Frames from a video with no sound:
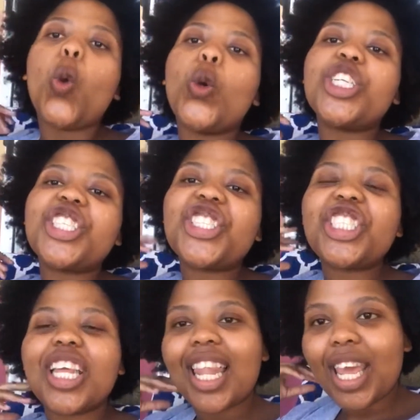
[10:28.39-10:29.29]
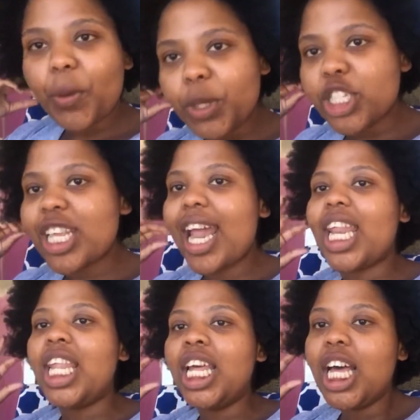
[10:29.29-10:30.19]
We just chilling. We just had
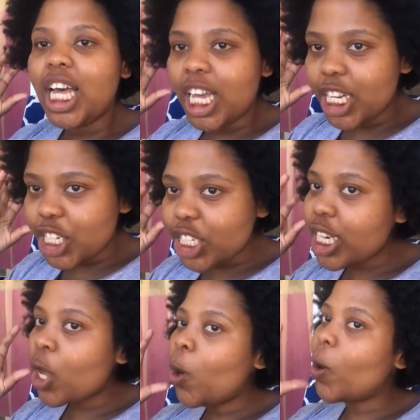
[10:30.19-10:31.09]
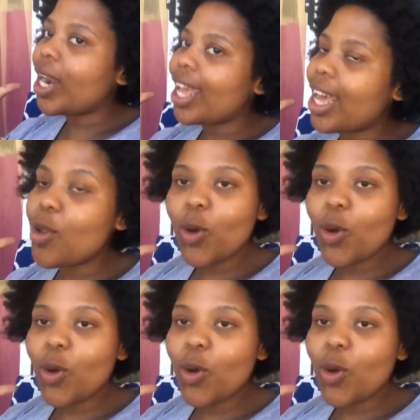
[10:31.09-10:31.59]
lunch and all of that.